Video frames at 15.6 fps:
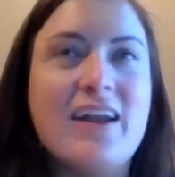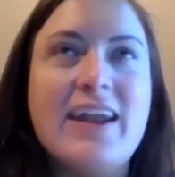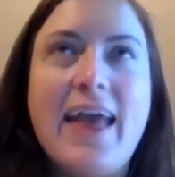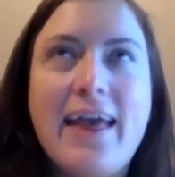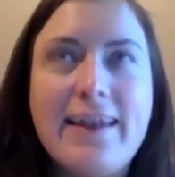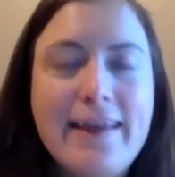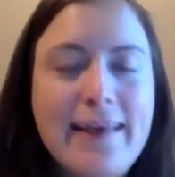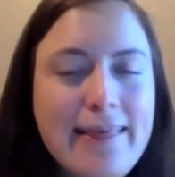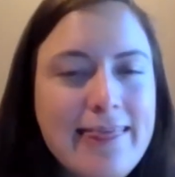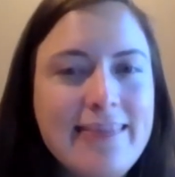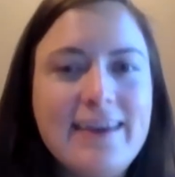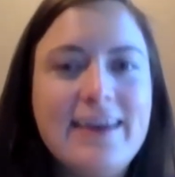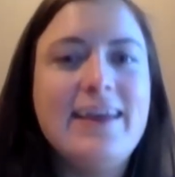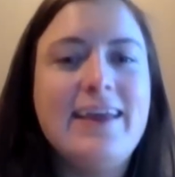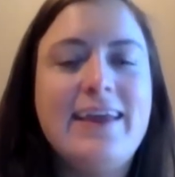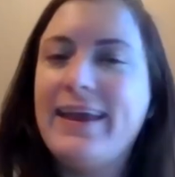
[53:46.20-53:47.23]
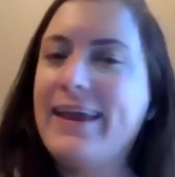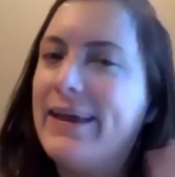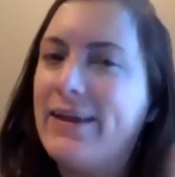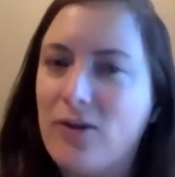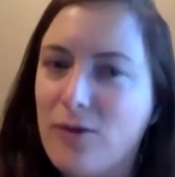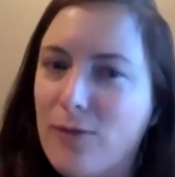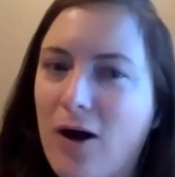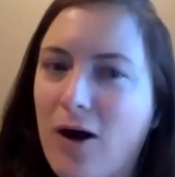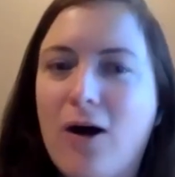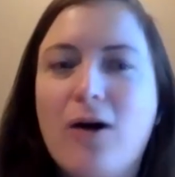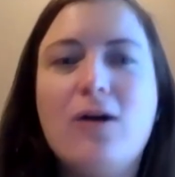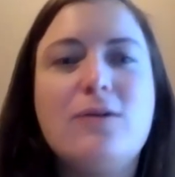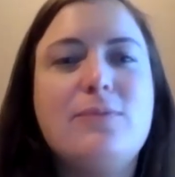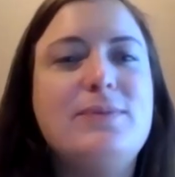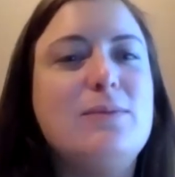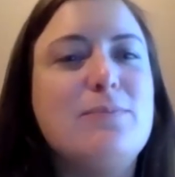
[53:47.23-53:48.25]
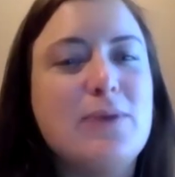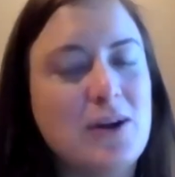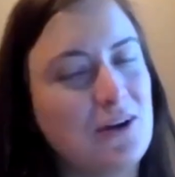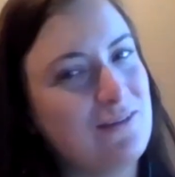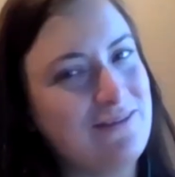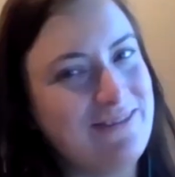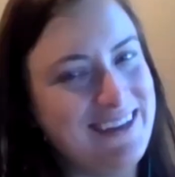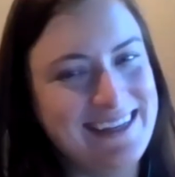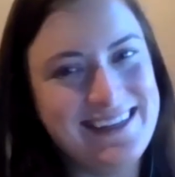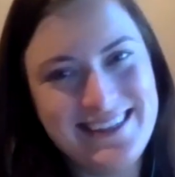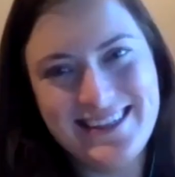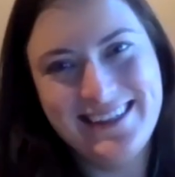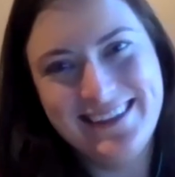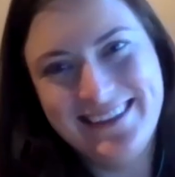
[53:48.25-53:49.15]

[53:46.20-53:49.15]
on anything. It'll all be perfect.